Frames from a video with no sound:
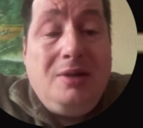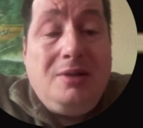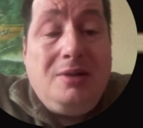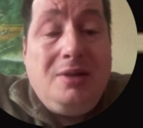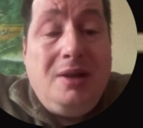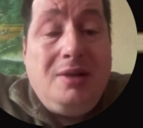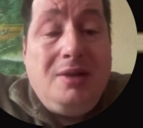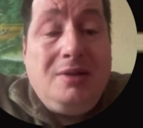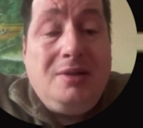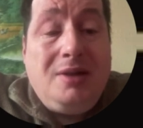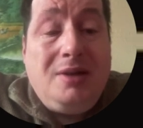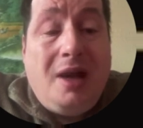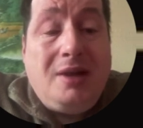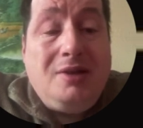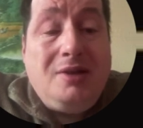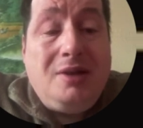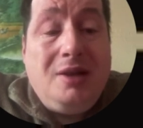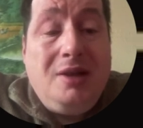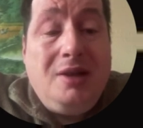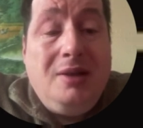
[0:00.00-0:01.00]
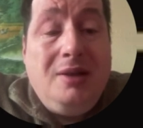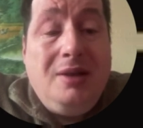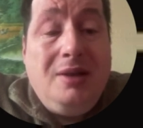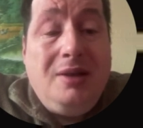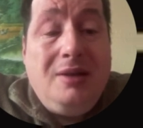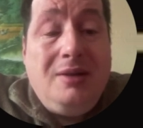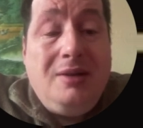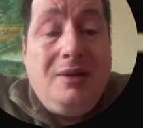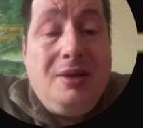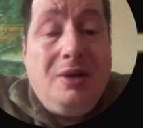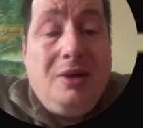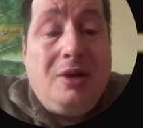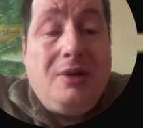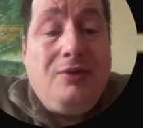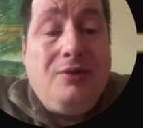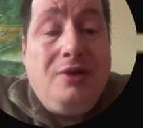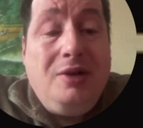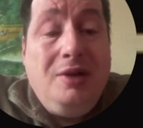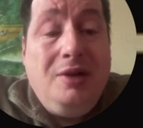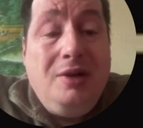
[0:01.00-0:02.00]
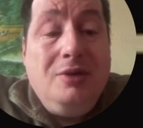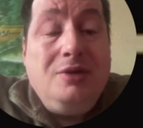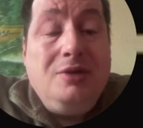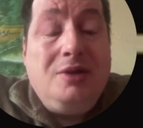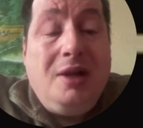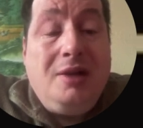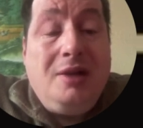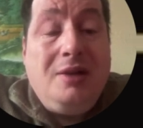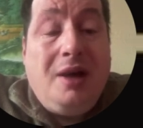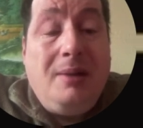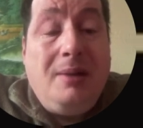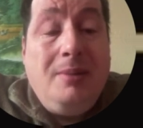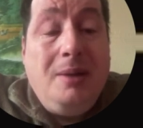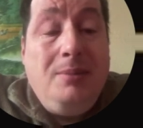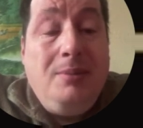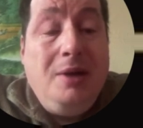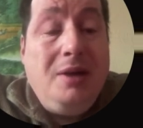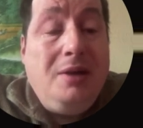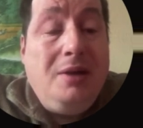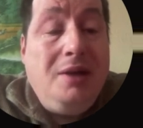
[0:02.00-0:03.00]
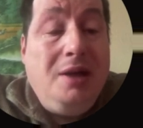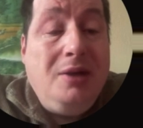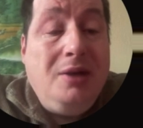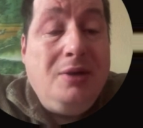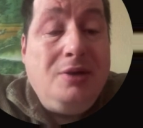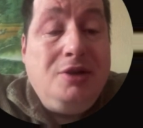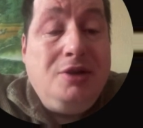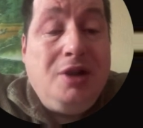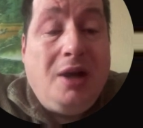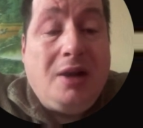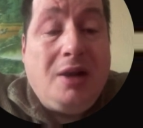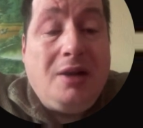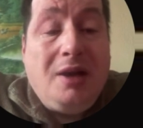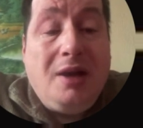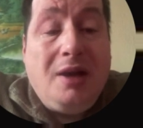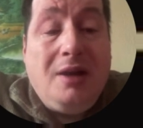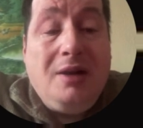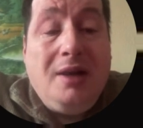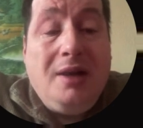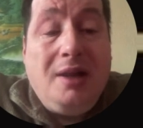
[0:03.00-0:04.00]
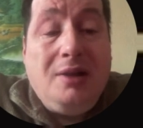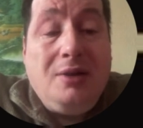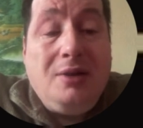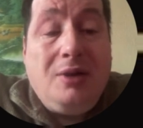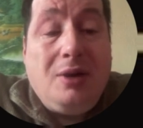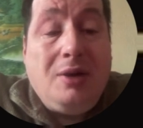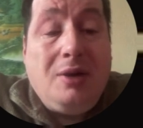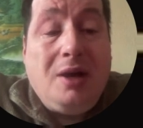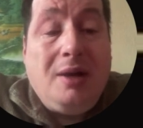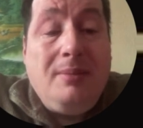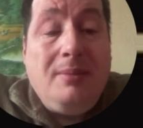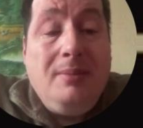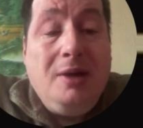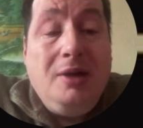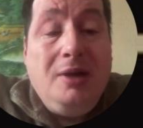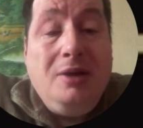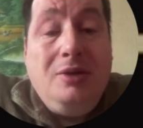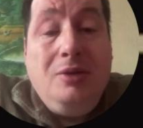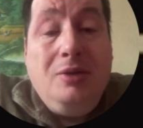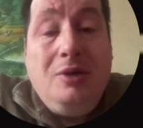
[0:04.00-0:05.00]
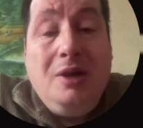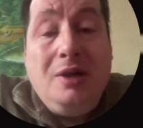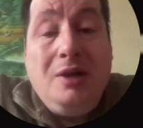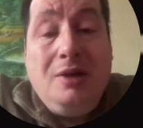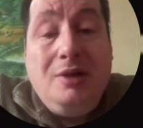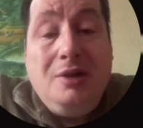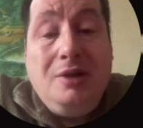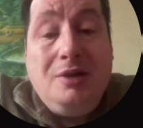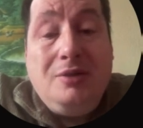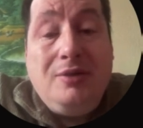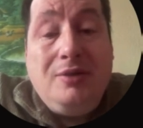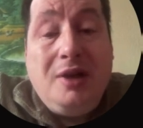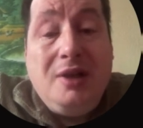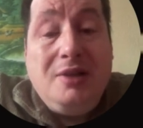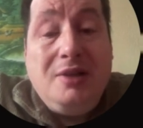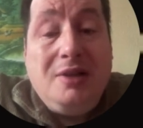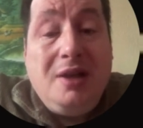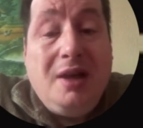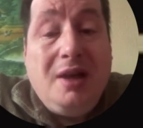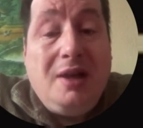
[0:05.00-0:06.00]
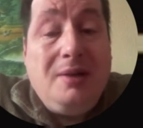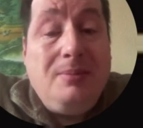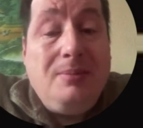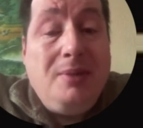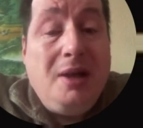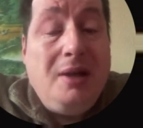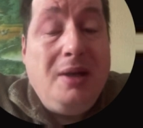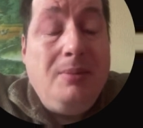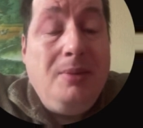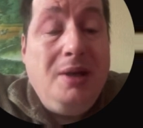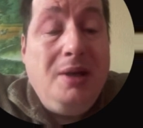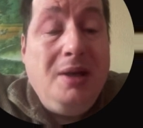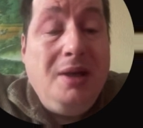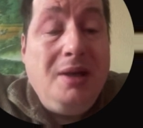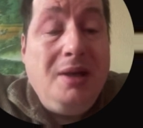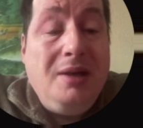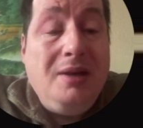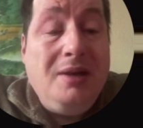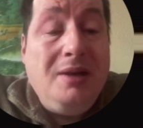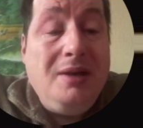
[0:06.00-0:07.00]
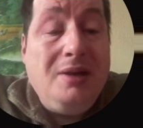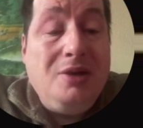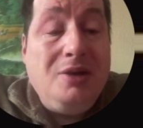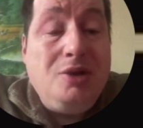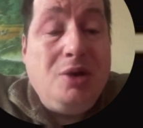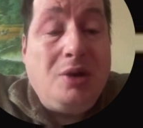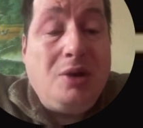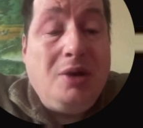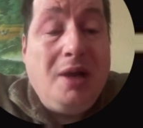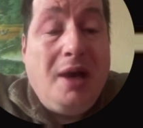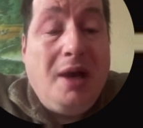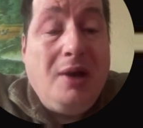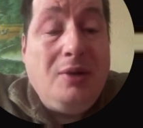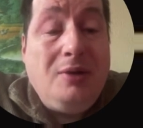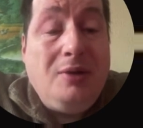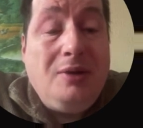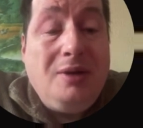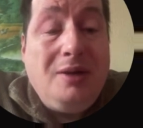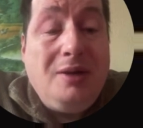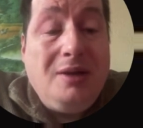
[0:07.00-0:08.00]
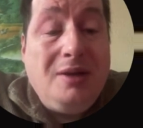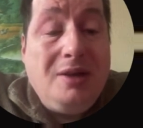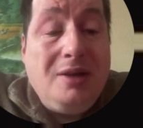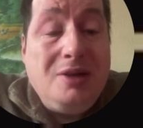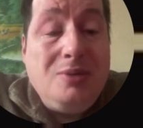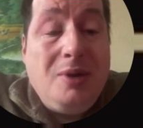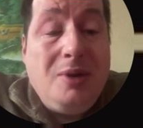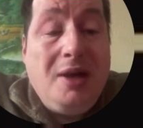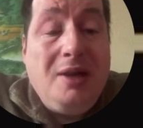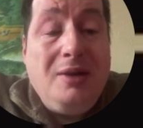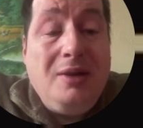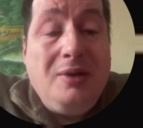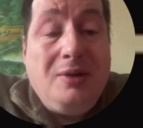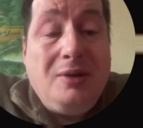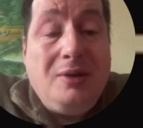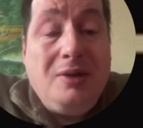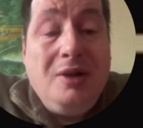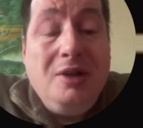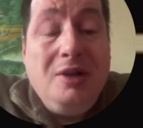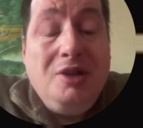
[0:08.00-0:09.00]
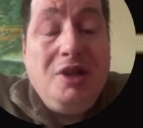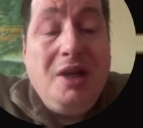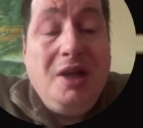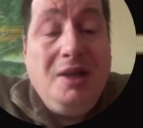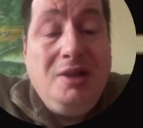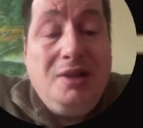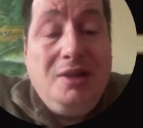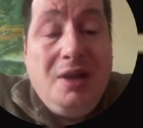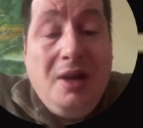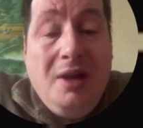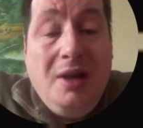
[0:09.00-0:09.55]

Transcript: it's actually a lot of the deals that are maybe agreed on Shark Tank later on are in the due diligence phase. They are being shut down as well, or changed.